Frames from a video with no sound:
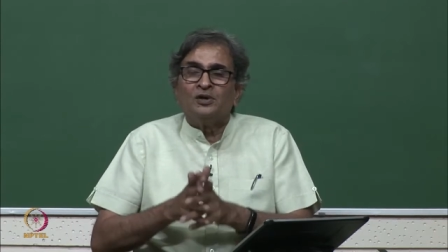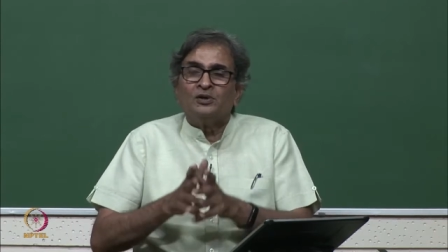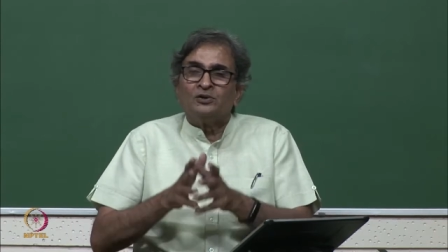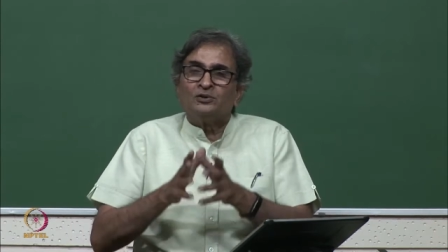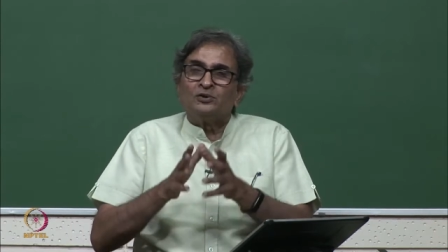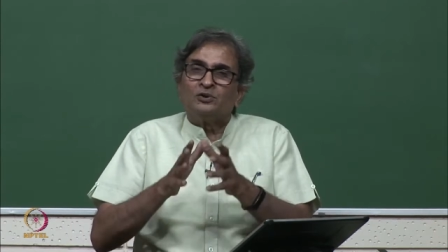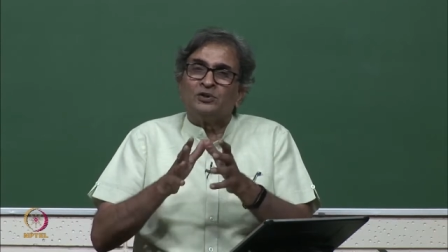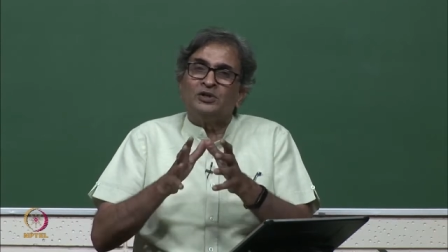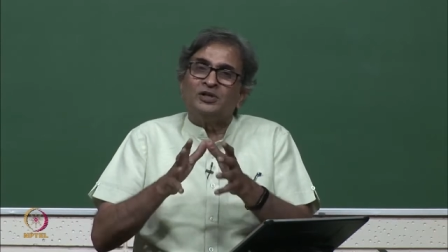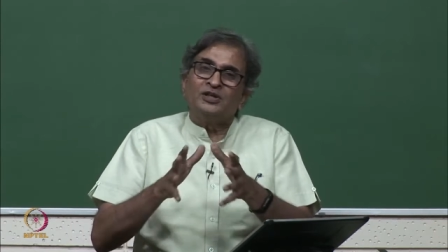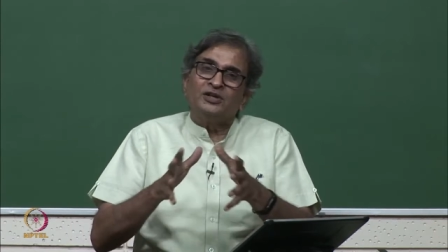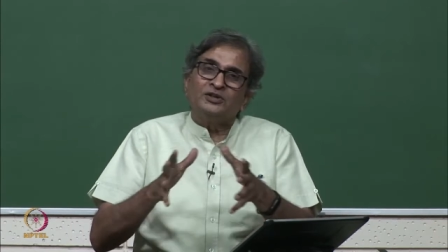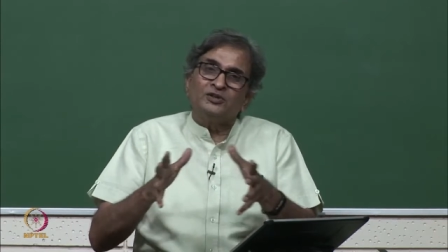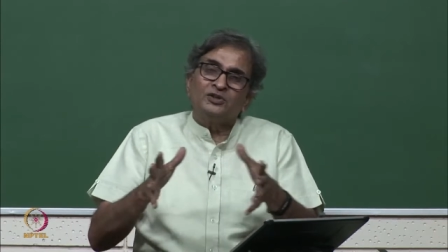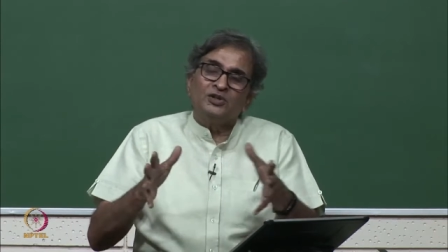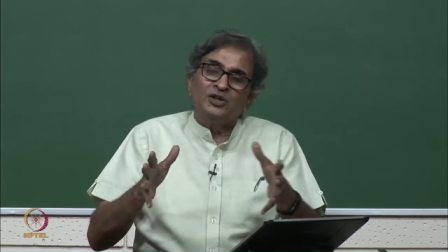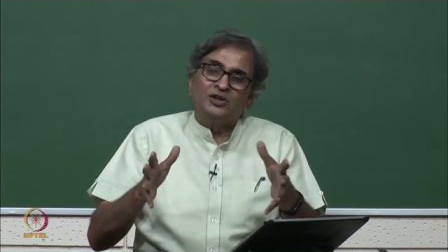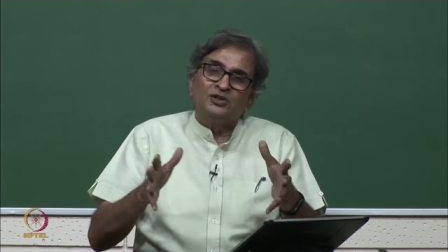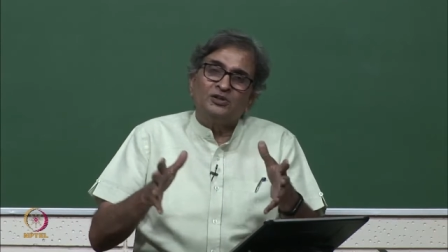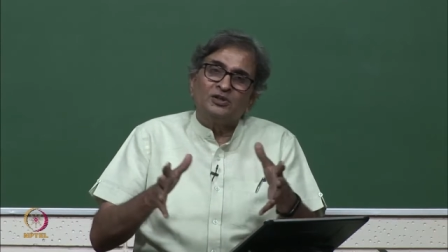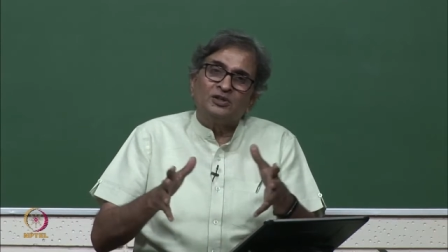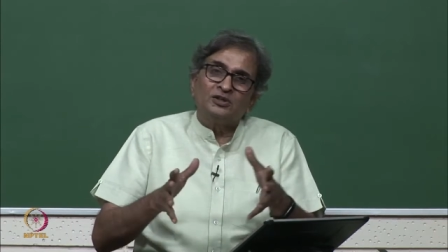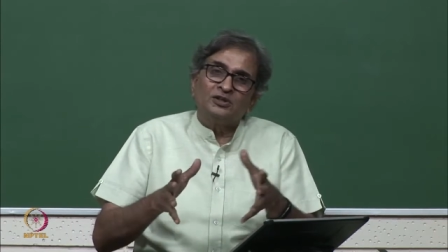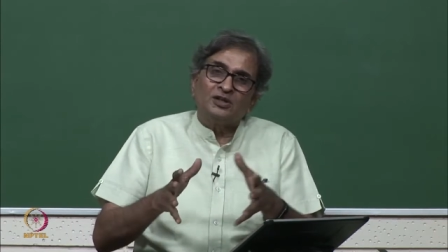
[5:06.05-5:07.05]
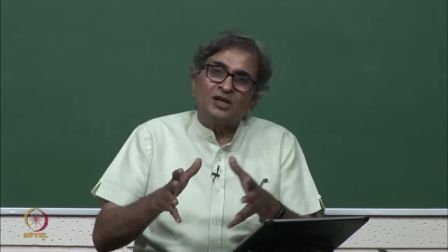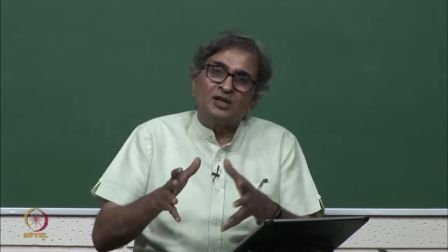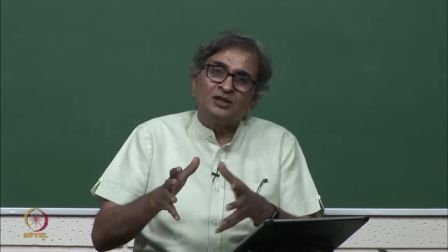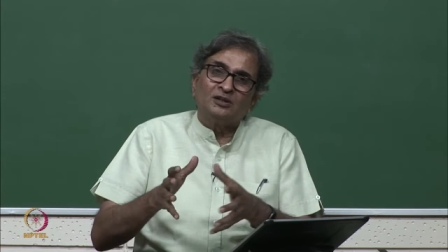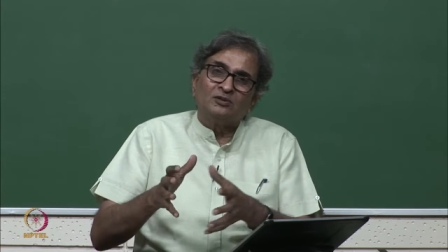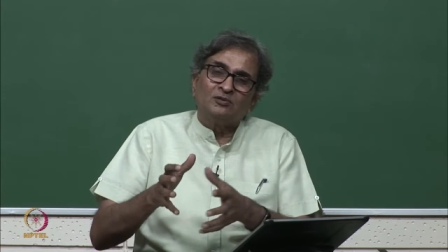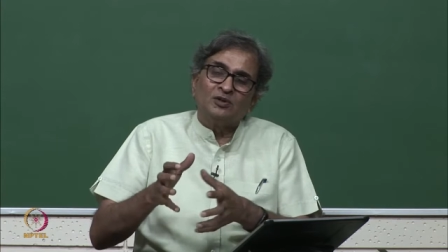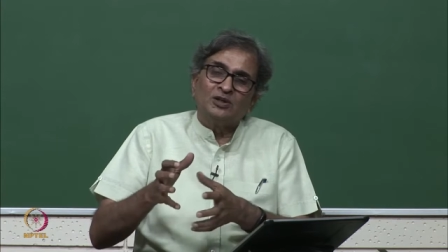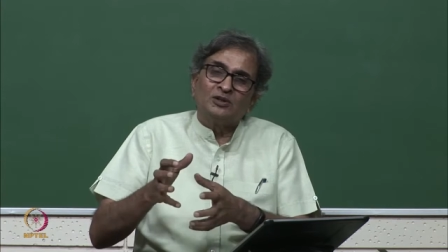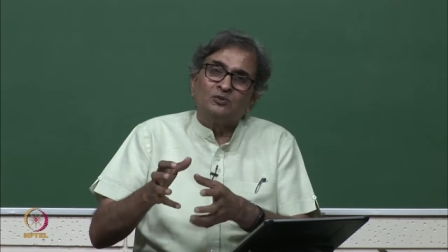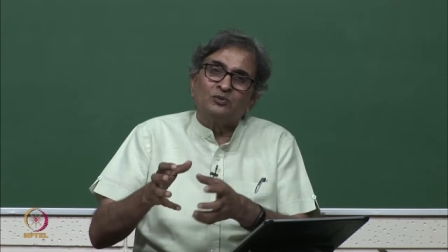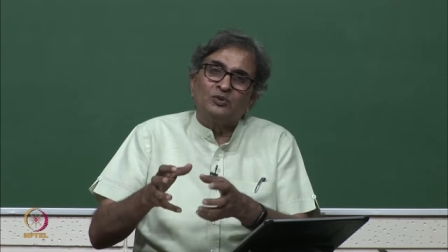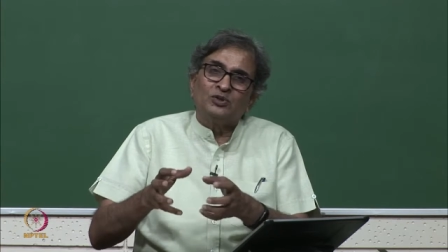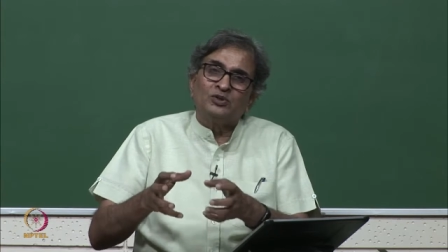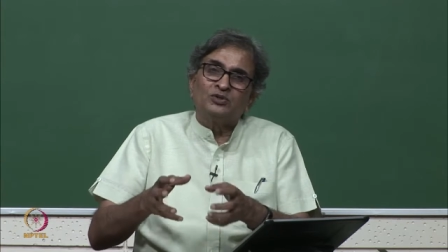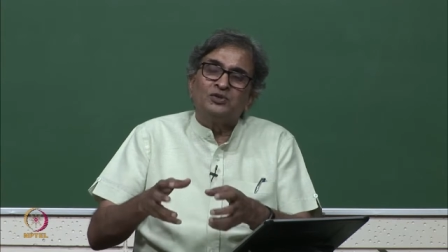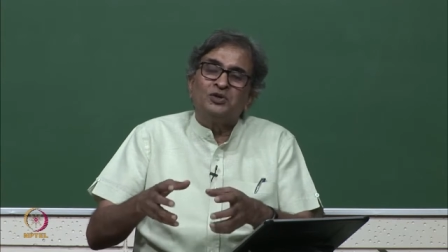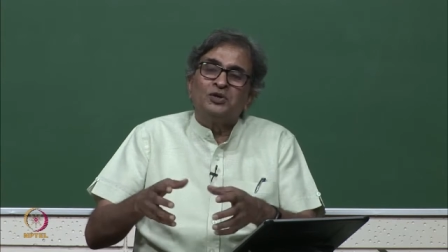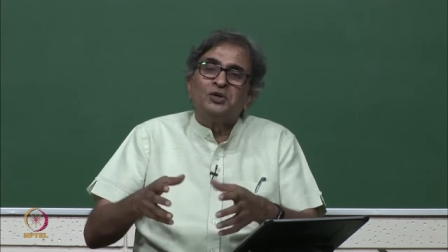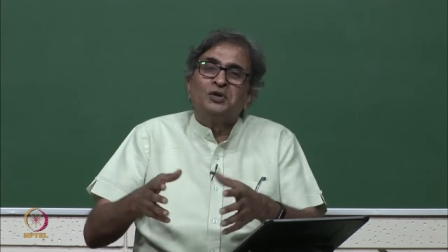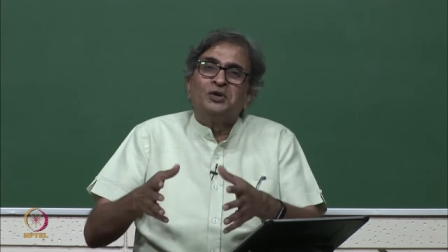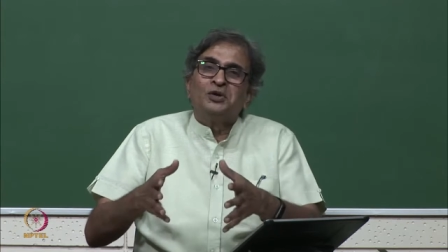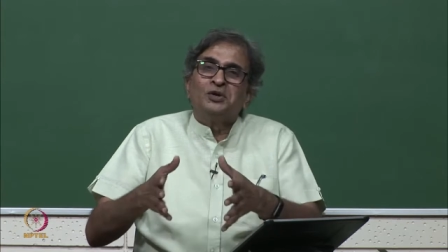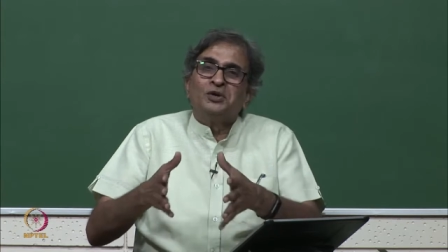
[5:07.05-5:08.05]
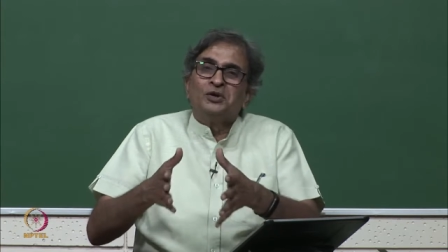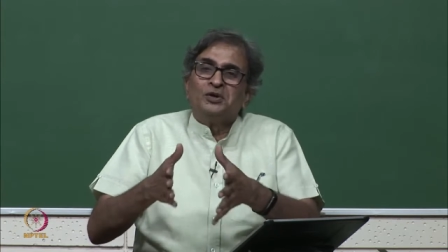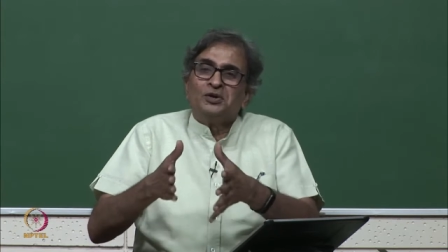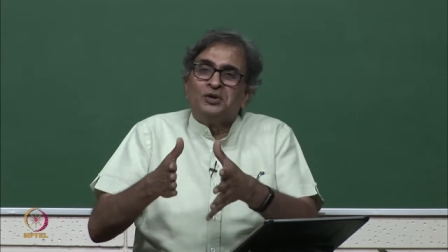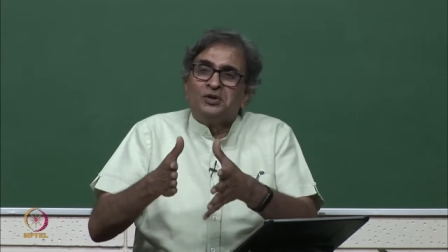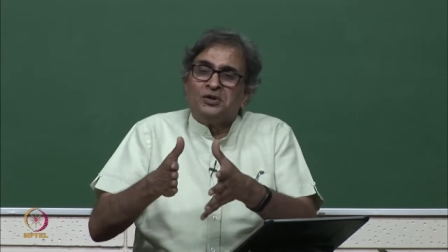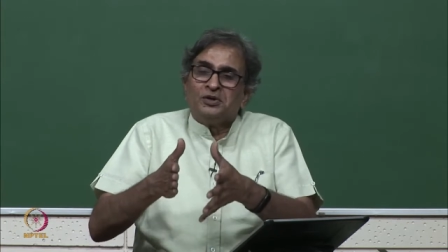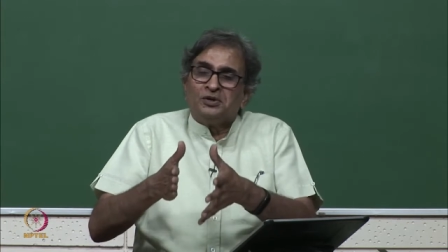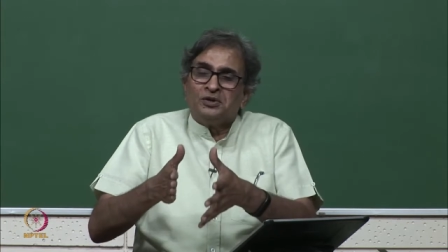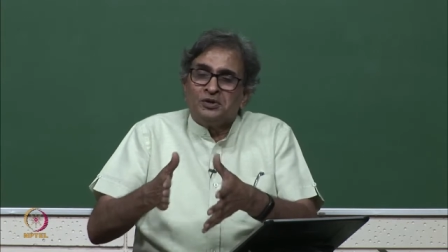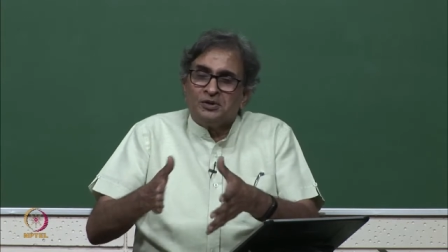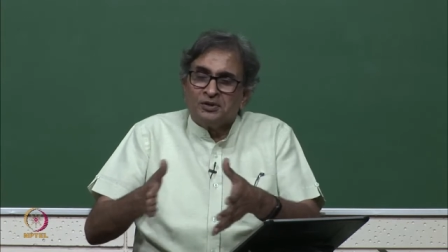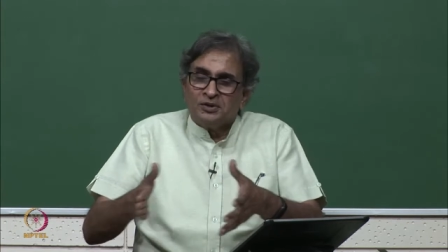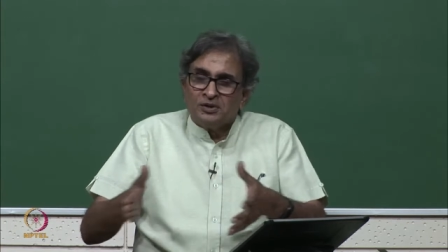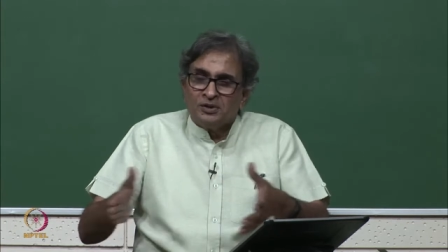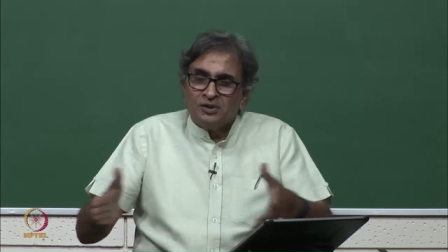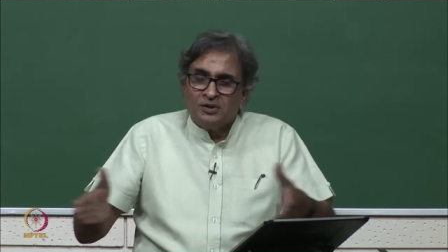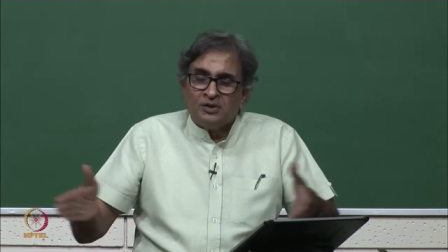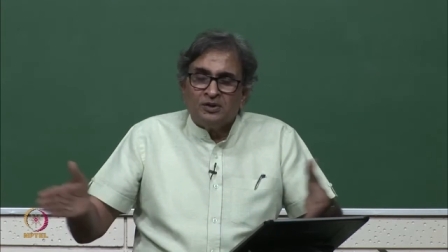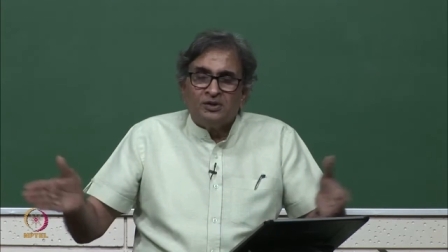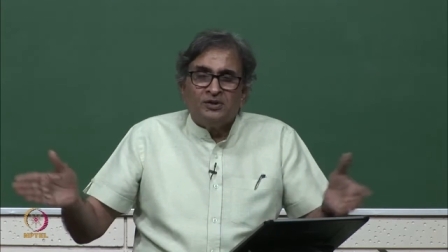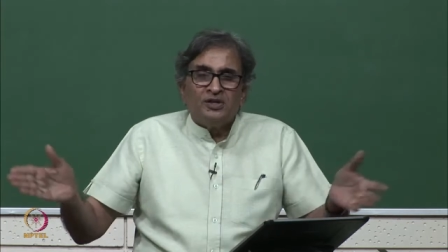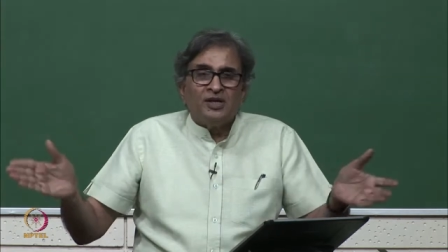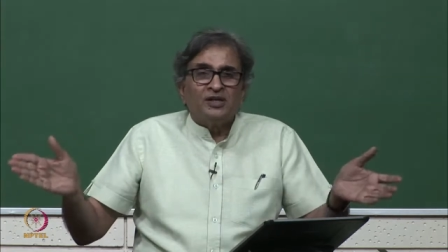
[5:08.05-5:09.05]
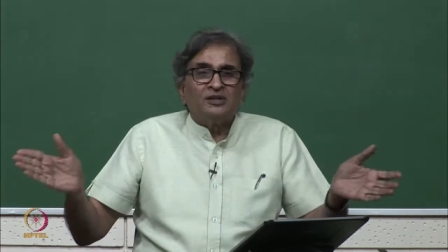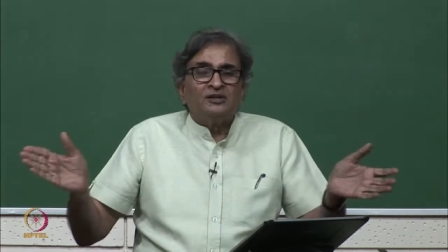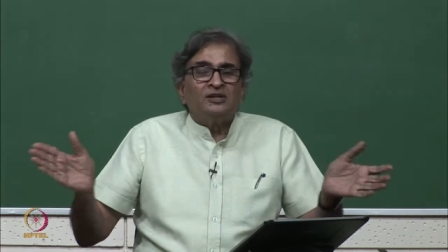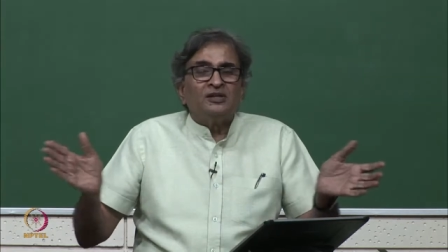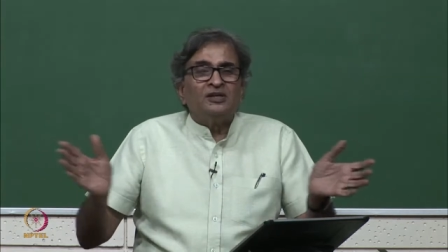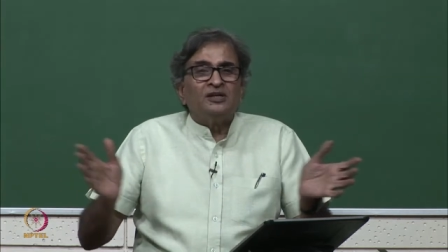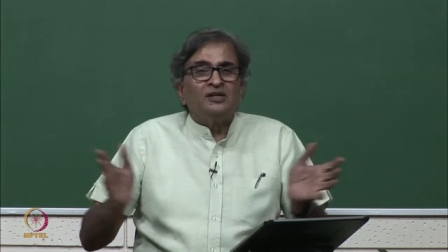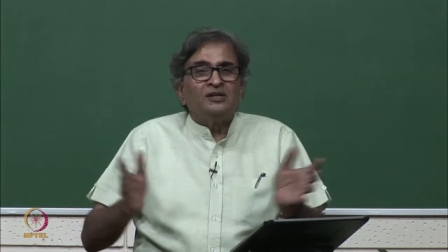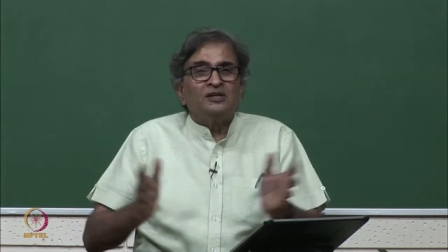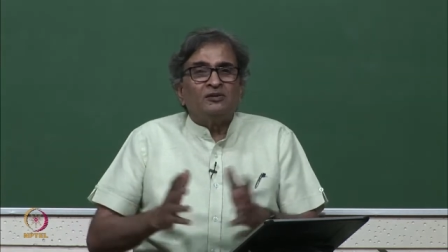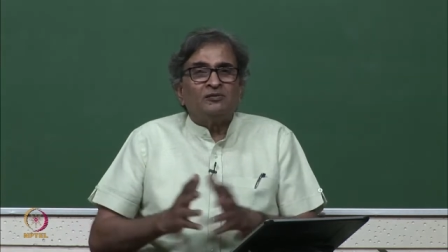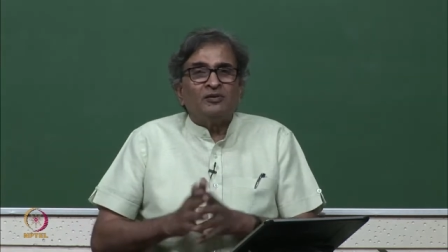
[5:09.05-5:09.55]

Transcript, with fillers: So, heat exchangers are the ones which take the heat